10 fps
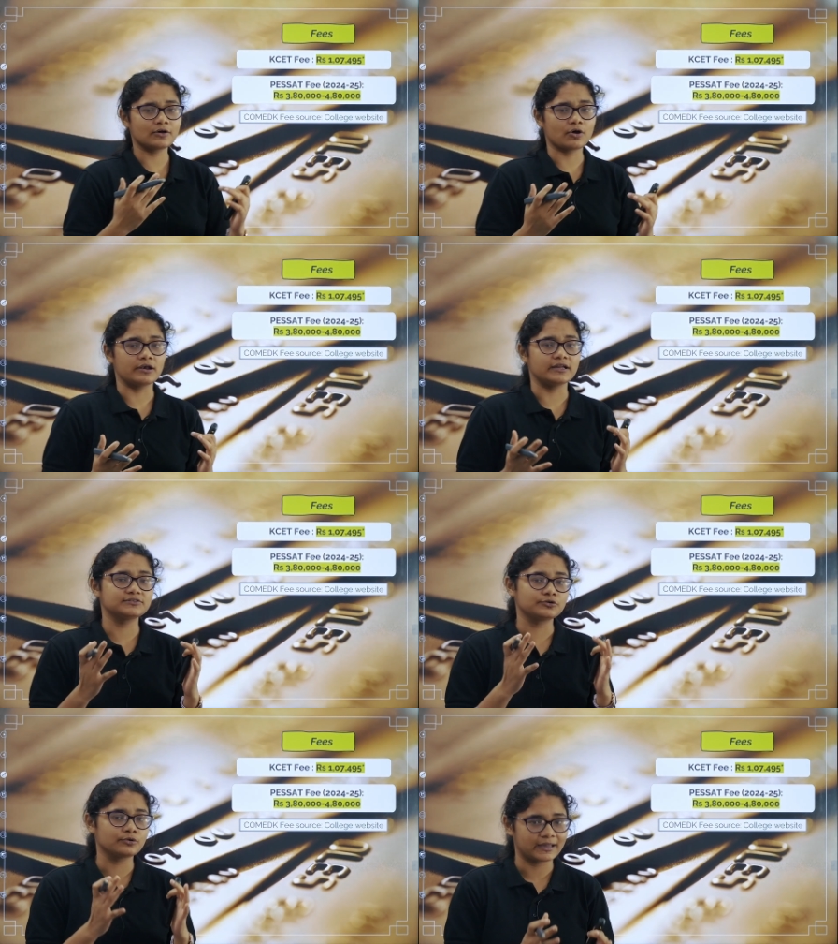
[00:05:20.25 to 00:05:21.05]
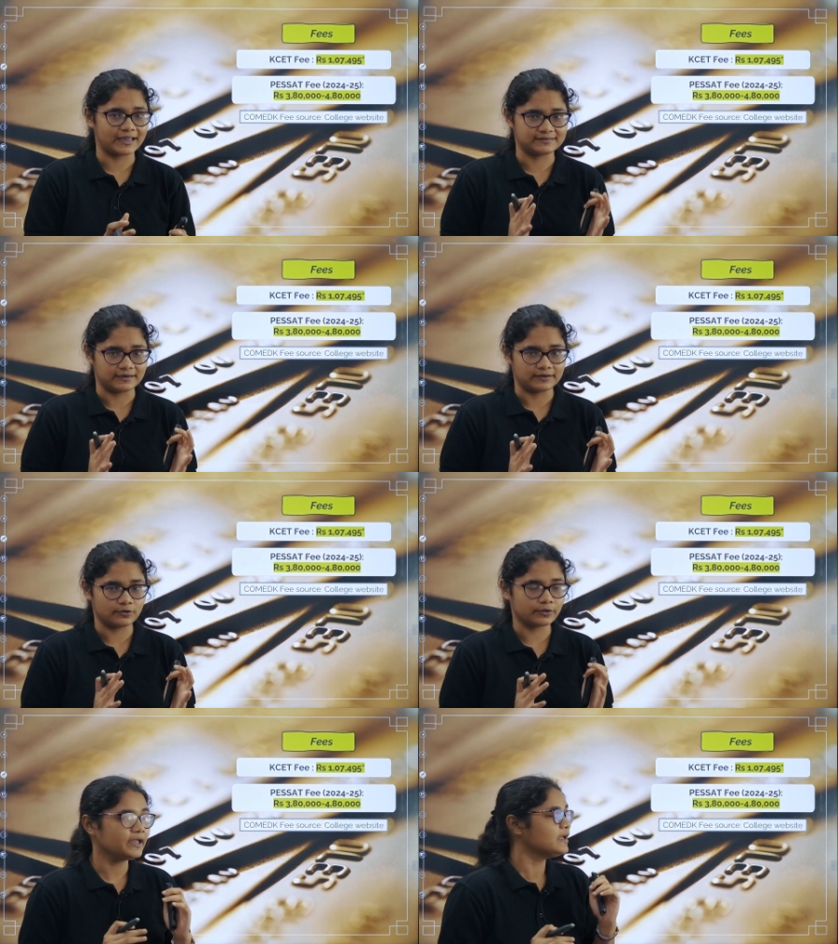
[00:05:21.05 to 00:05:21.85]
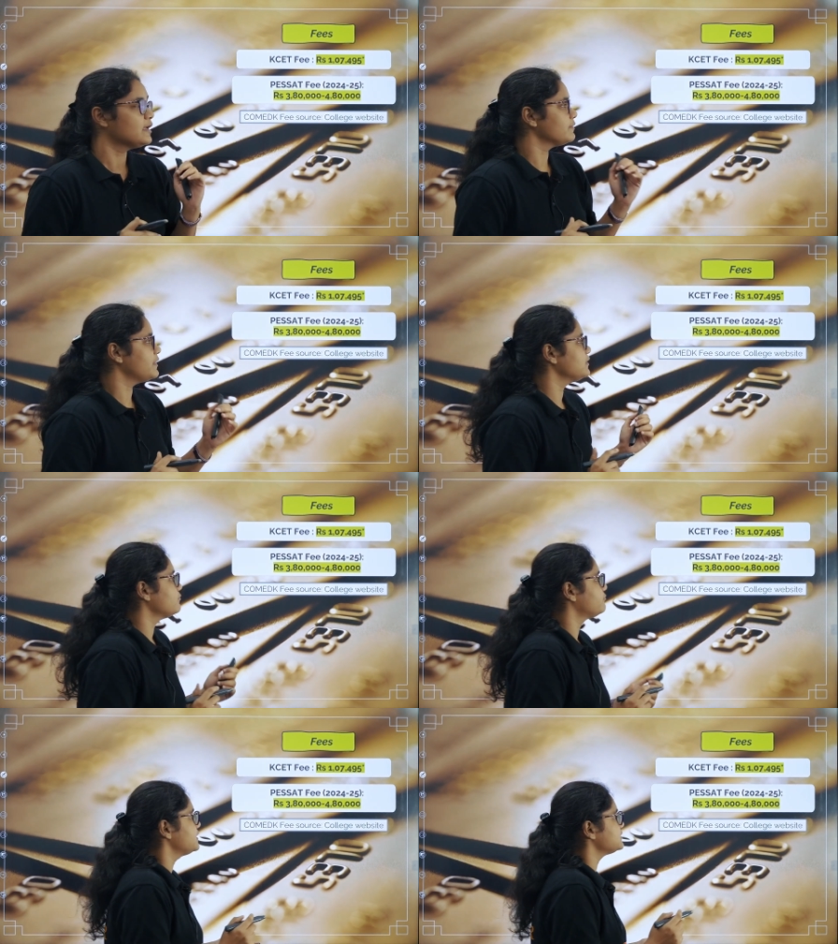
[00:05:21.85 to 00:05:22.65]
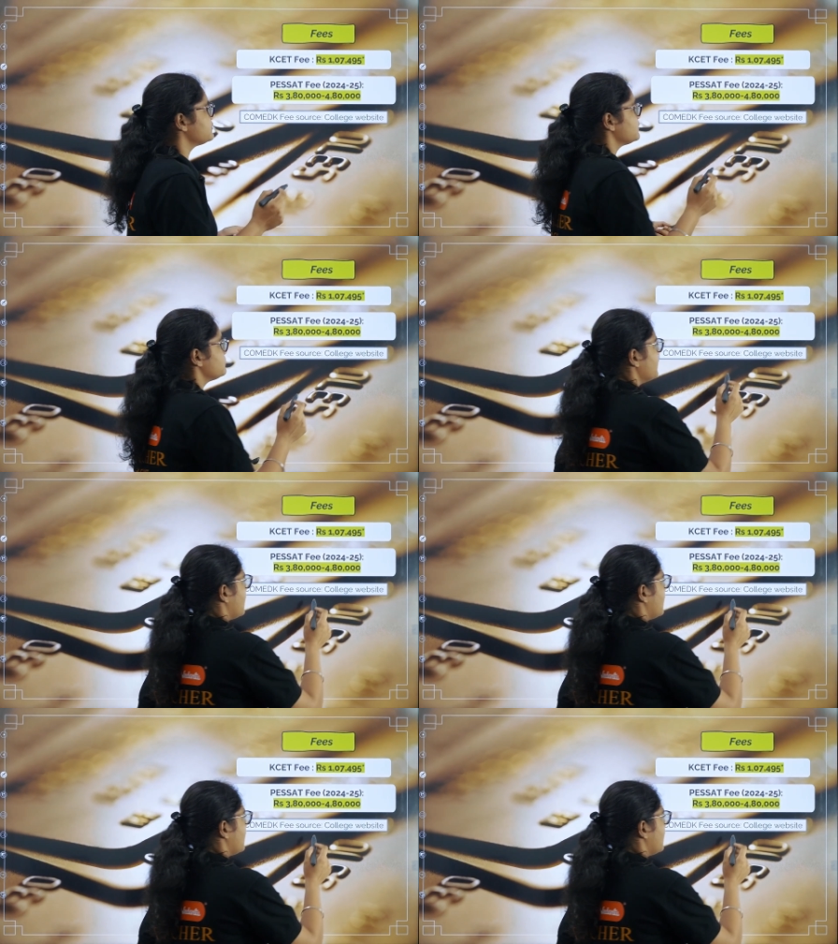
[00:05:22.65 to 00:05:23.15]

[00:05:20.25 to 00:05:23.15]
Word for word: the college through KCET okay then the fees will be